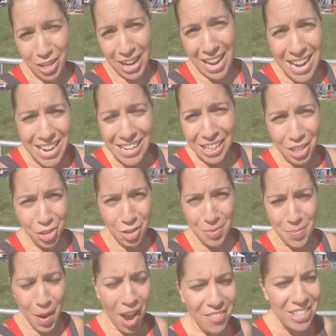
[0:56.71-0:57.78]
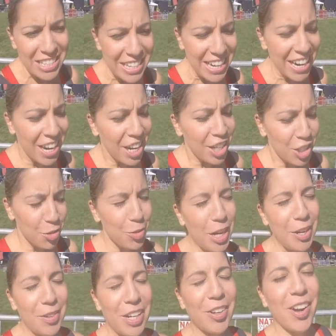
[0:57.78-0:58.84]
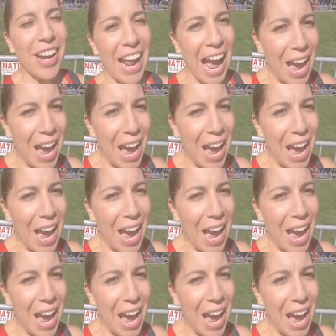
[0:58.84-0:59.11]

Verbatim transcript: ending extreme poverty. So really, really great.